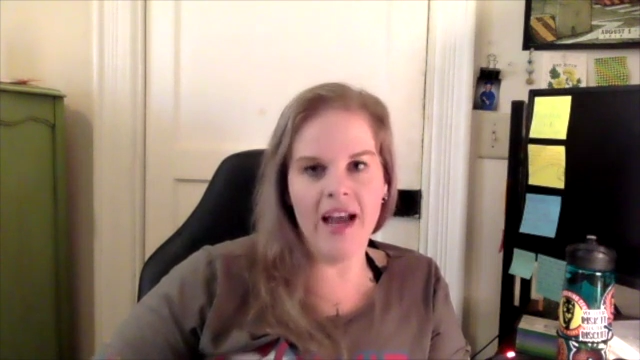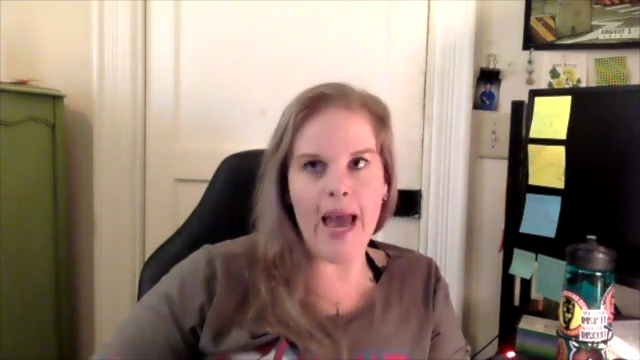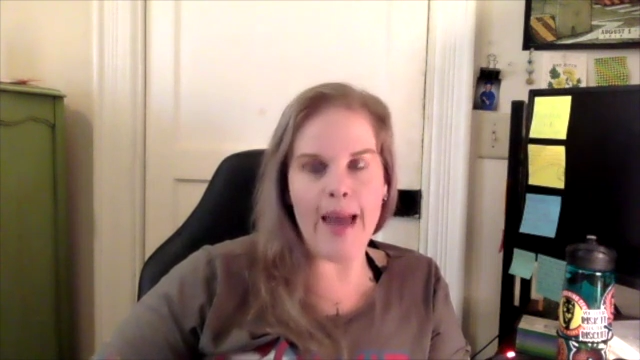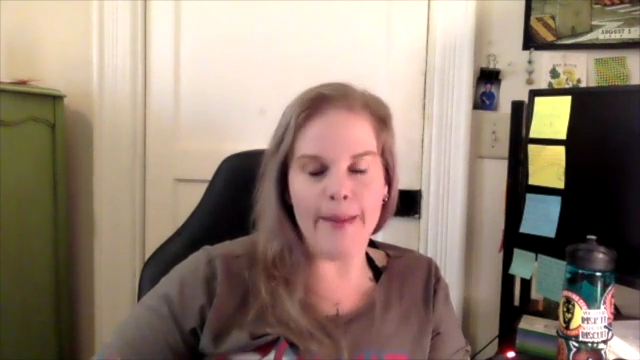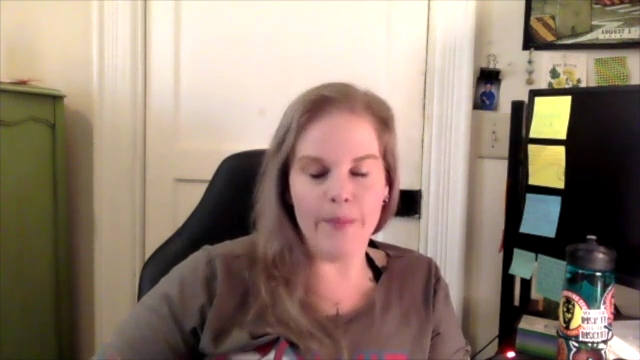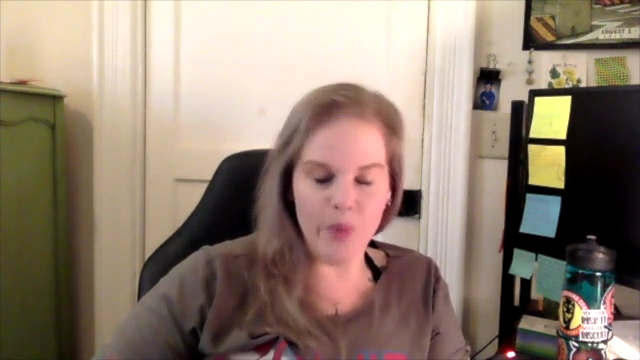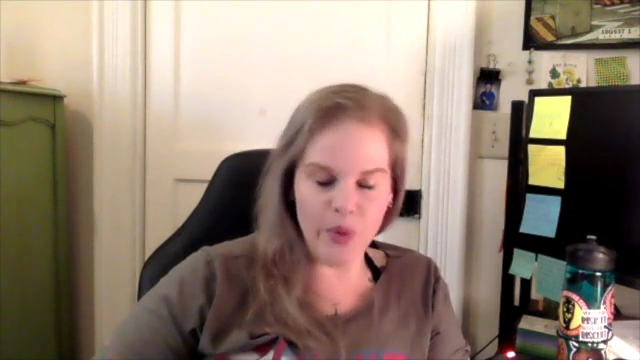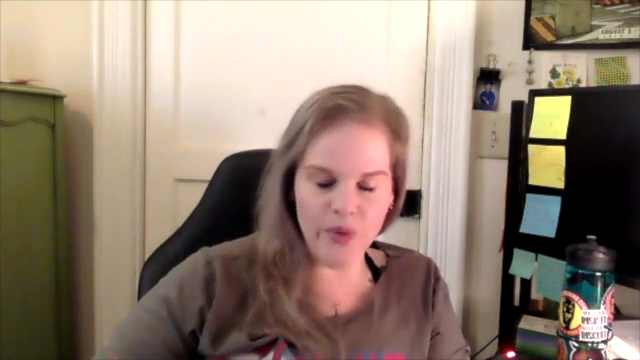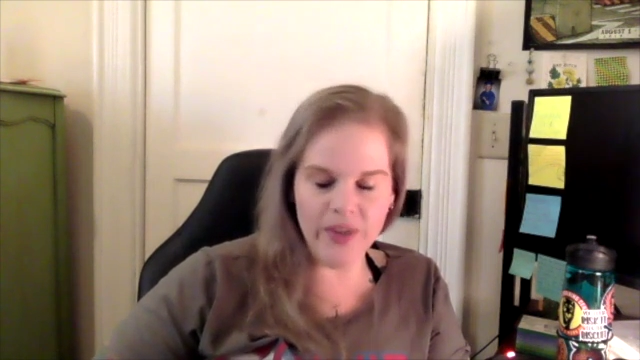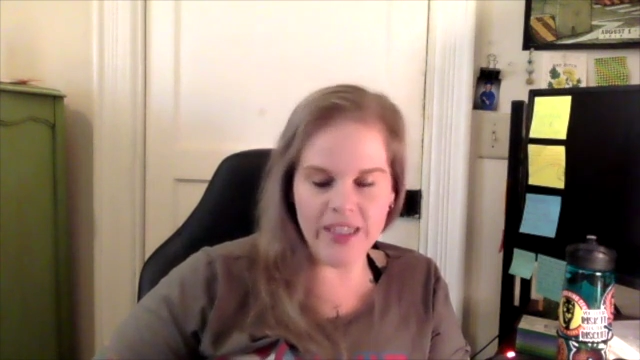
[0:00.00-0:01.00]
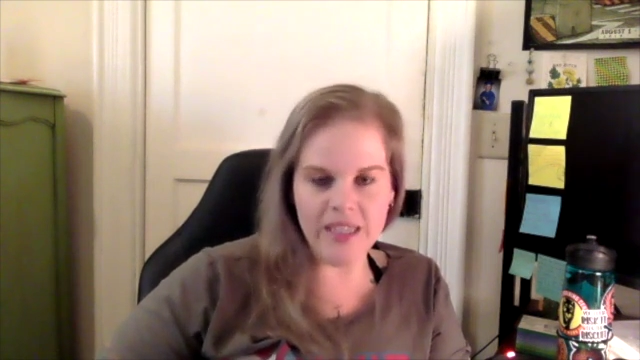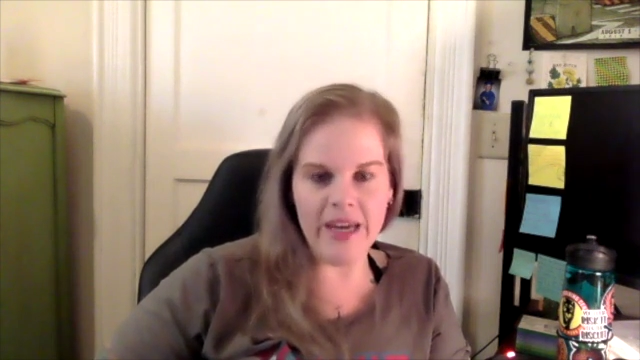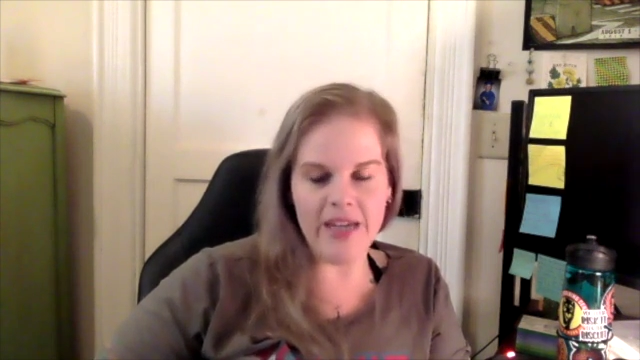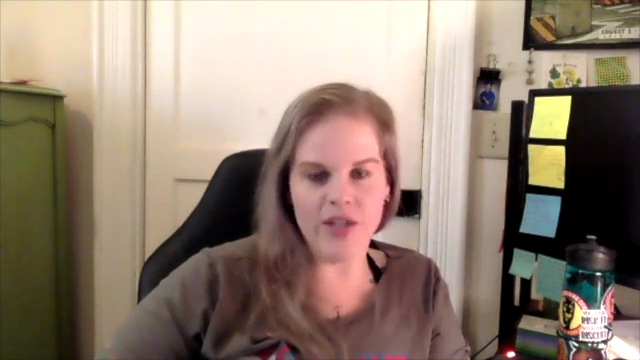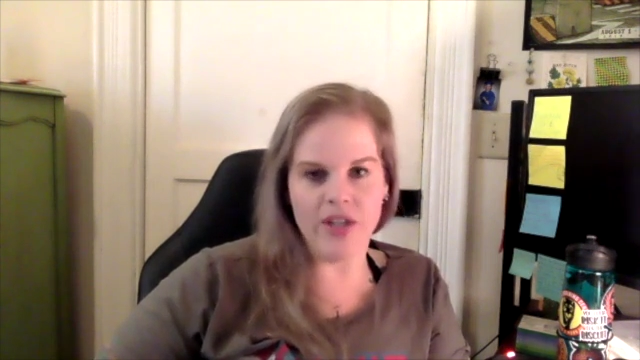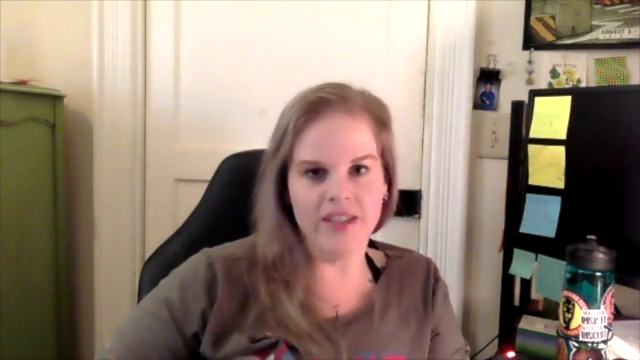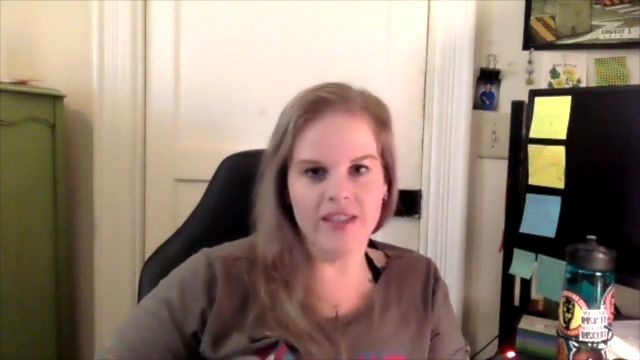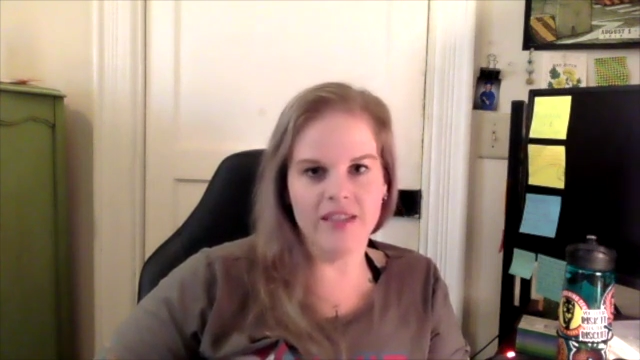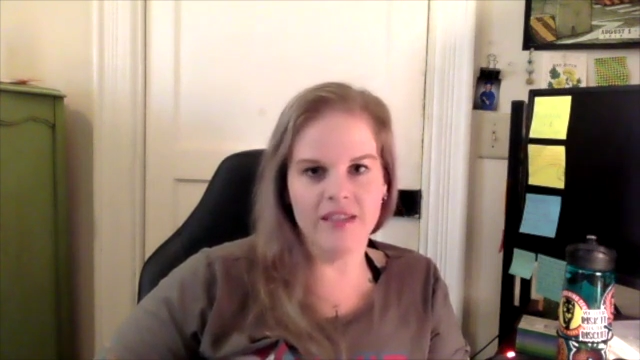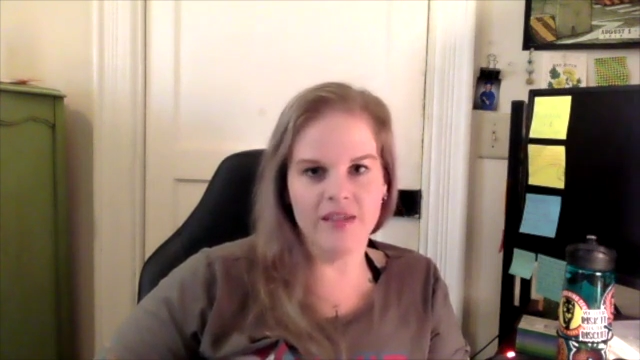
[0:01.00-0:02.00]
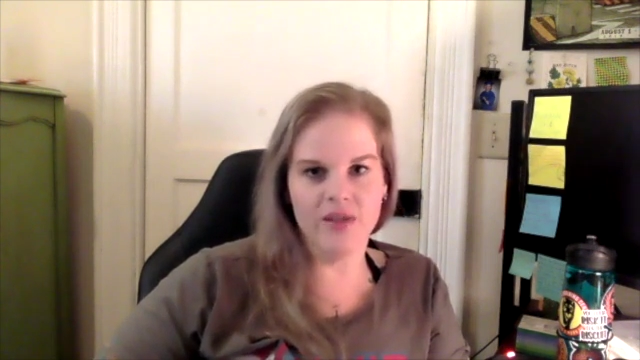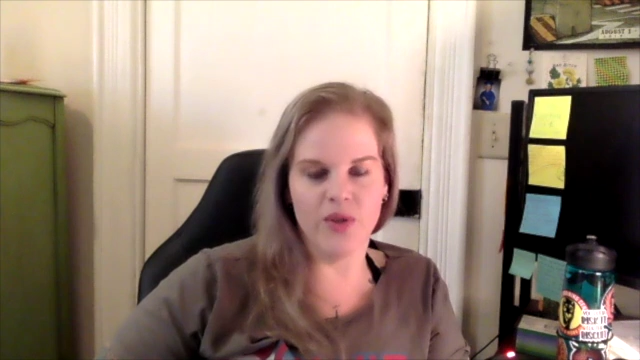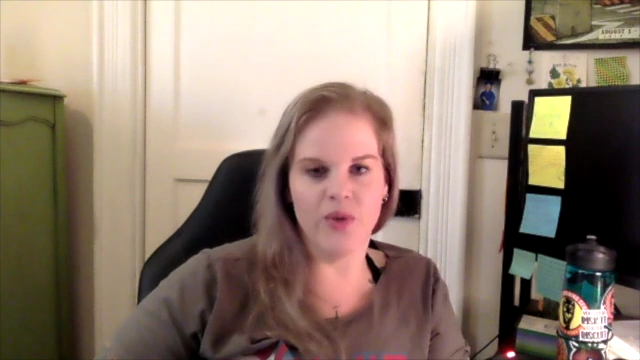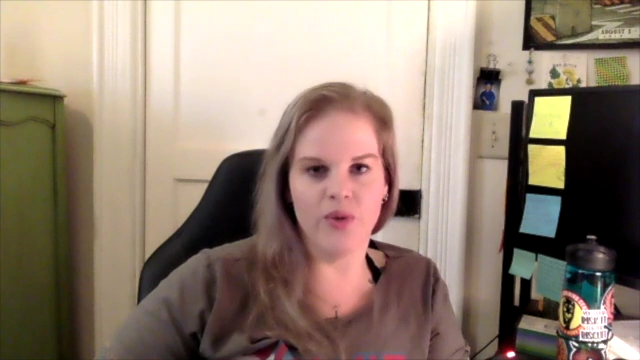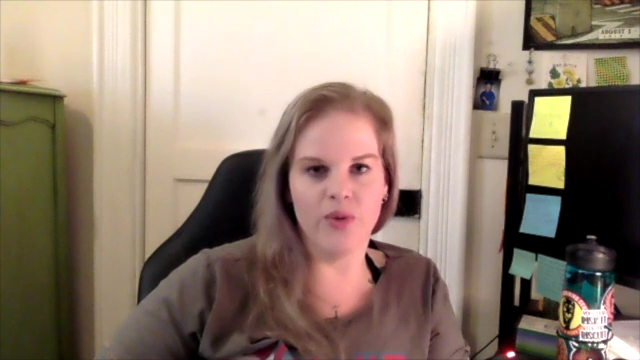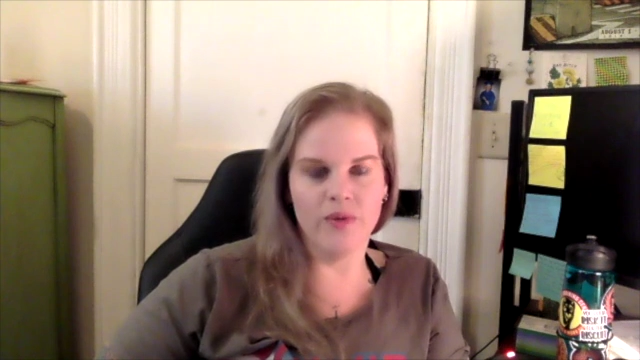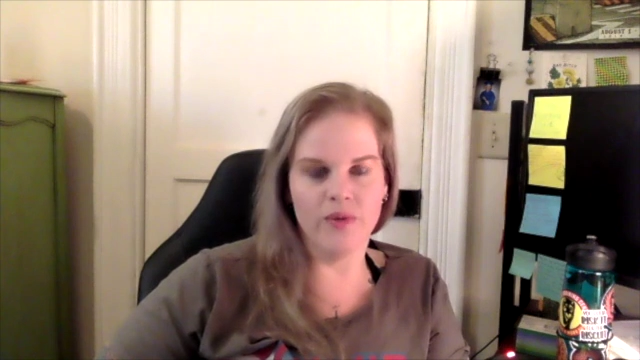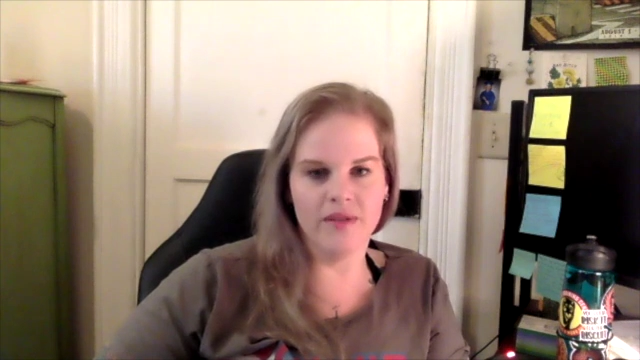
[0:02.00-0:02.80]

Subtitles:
and move his patients to